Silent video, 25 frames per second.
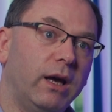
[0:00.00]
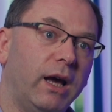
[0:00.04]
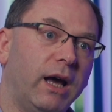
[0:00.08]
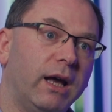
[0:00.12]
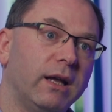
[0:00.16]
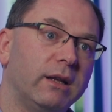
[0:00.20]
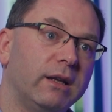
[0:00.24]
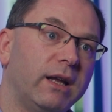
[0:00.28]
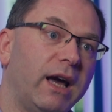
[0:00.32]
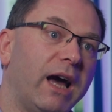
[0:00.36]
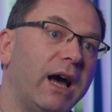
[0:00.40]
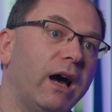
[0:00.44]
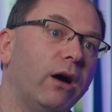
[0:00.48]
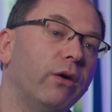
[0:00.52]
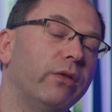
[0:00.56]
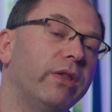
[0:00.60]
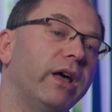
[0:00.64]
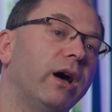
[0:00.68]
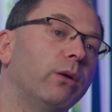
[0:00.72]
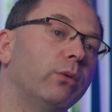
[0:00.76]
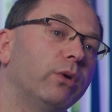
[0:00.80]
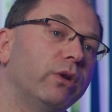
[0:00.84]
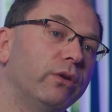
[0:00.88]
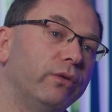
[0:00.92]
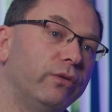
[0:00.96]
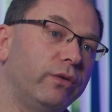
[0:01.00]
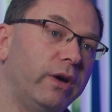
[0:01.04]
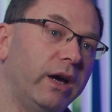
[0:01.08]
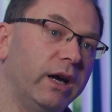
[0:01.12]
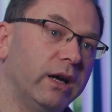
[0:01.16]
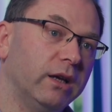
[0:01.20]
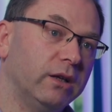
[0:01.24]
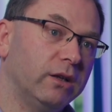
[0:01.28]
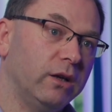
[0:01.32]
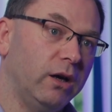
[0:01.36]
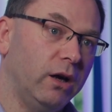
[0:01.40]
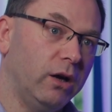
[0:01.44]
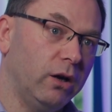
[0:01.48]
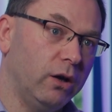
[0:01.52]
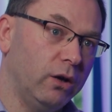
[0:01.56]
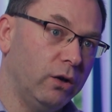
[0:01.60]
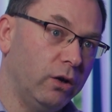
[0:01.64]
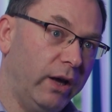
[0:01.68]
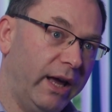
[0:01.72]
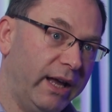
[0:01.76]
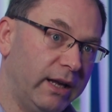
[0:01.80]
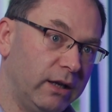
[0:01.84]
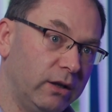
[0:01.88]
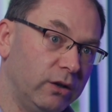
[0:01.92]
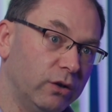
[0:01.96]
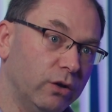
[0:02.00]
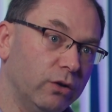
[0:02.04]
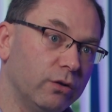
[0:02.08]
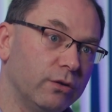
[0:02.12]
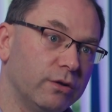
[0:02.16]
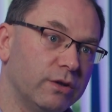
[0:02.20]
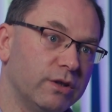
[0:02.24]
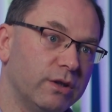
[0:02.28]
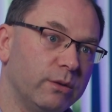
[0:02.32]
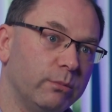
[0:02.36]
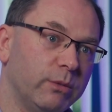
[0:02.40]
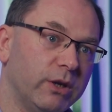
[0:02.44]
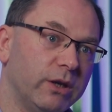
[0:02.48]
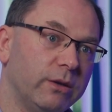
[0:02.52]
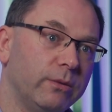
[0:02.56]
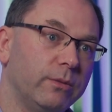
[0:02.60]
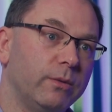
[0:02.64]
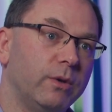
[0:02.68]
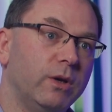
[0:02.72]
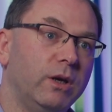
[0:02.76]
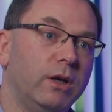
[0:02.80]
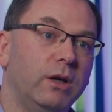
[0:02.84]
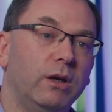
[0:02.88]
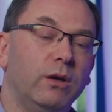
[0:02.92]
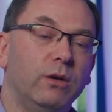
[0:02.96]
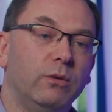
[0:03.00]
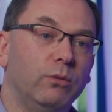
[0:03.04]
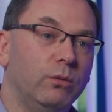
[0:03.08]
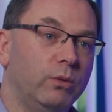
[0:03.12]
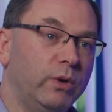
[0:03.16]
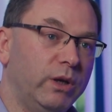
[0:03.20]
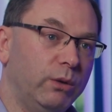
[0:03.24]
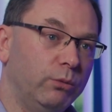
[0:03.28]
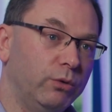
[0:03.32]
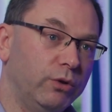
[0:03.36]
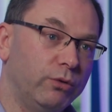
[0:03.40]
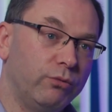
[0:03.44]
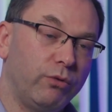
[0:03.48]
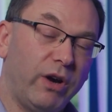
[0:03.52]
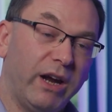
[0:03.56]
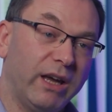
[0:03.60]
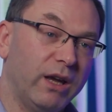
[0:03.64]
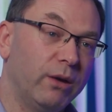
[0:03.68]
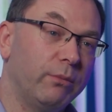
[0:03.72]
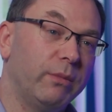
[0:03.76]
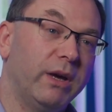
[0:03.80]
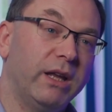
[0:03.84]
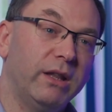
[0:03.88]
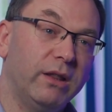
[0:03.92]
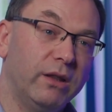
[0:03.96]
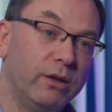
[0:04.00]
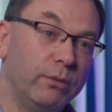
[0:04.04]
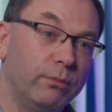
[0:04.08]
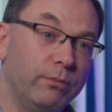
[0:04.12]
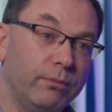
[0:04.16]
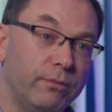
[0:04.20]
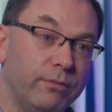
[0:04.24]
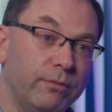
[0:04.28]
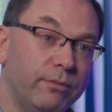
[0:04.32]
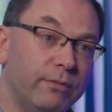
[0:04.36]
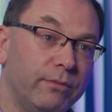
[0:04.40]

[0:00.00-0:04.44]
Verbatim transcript: and how that would affect our end customer. We would recommend them